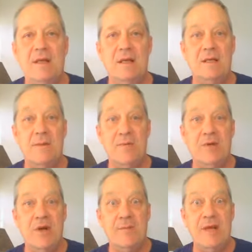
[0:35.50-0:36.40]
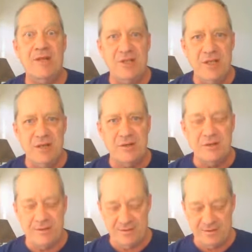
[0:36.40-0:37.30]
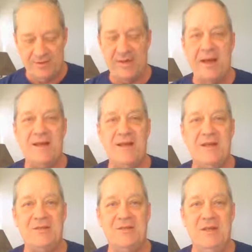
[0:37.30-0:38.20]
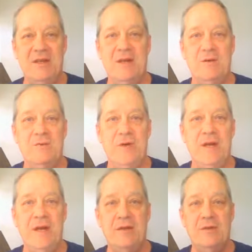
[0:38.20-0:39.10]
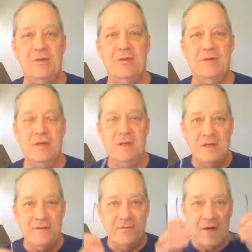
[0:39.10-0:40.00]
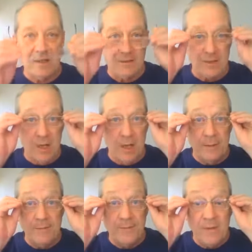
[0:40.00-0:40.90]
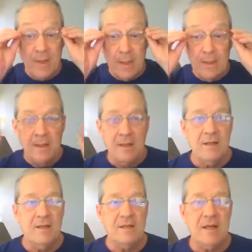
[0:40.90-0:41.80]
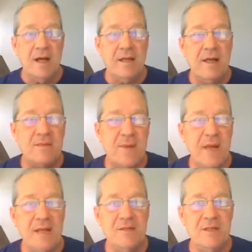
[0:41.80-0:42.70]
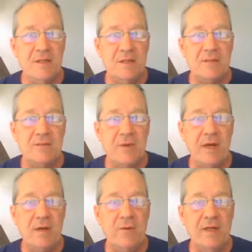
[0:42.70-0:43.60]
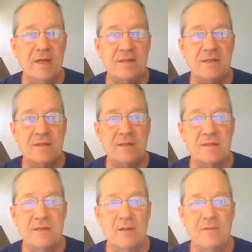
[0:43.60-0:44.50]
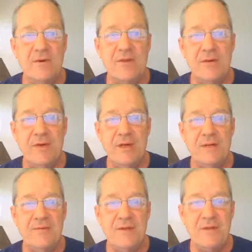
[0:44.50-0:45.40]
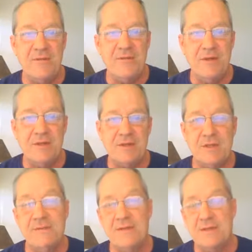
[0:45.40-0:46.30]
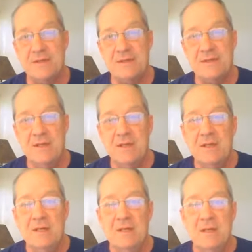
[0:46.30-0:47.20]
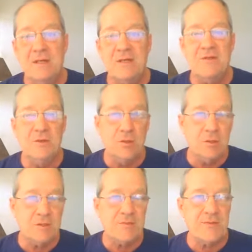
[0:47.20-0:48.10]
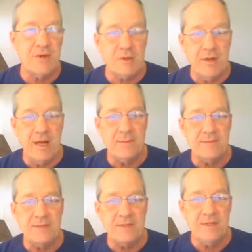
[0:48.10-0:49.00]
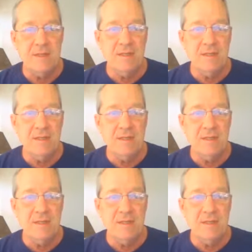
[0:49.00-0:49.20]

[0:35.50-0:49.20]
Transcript: Let me put on my cheaters so that I can actually read it too and follow along. The highlights page is where we list over 30 different free services, tools, programs,